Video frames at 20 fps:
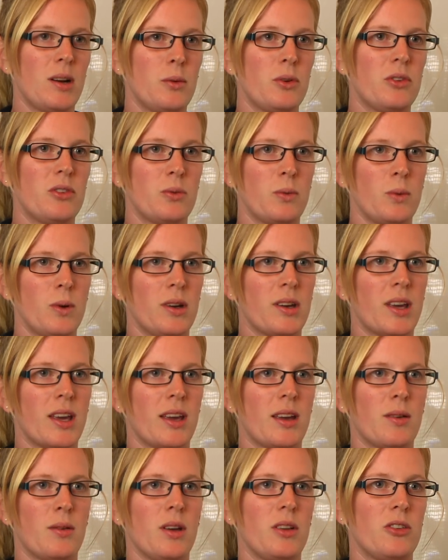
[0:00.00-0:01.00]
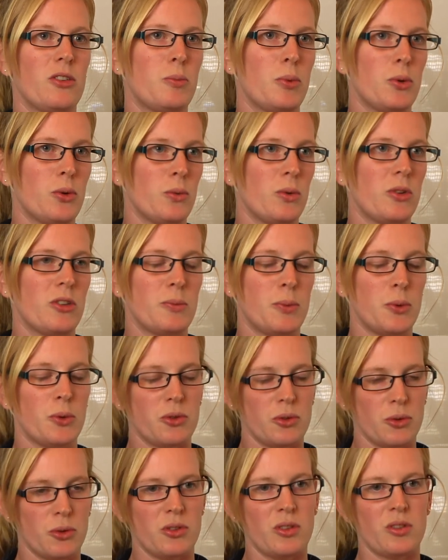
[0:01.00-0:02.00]
I was working in sport with
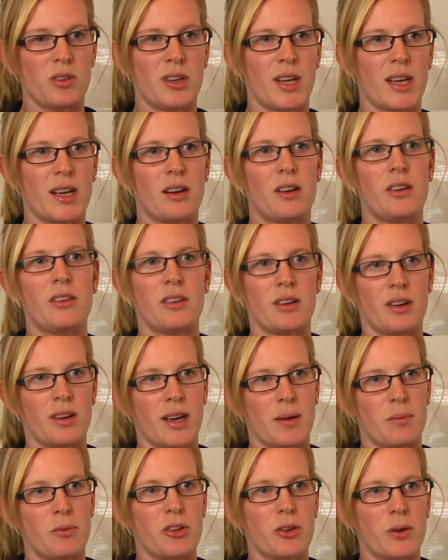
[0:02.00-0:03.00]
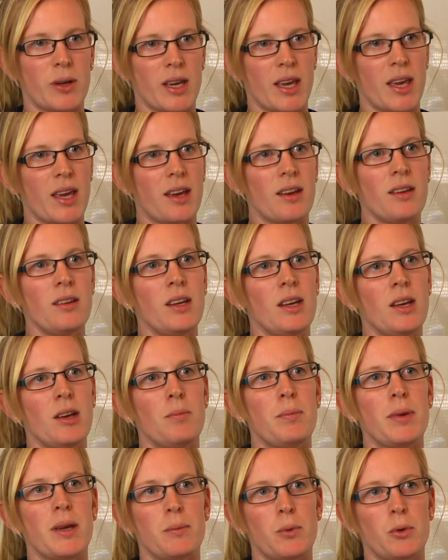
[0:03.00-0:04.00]
sports horses in England, and I am doing here
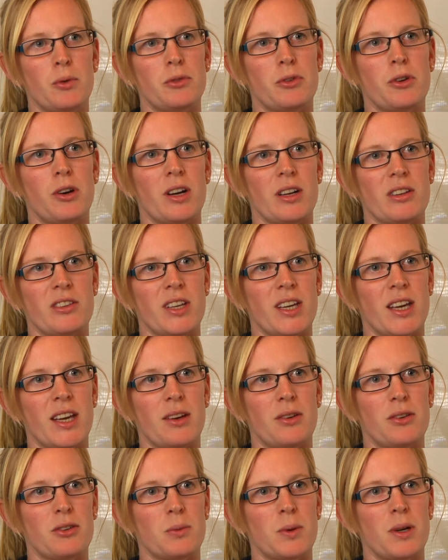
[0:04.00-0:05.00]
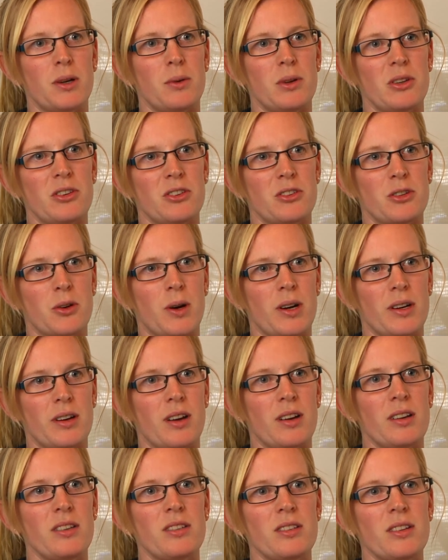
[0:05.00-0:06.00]
a bit more variety here as well, which is
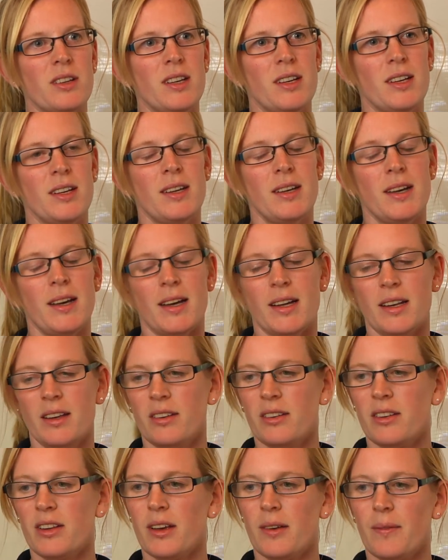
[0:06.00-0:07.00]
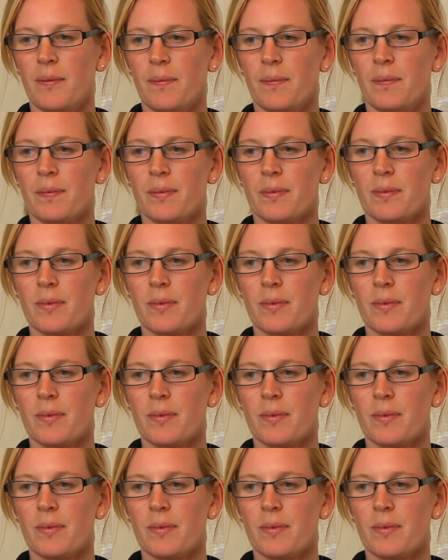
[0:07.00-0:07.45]
quite nice. And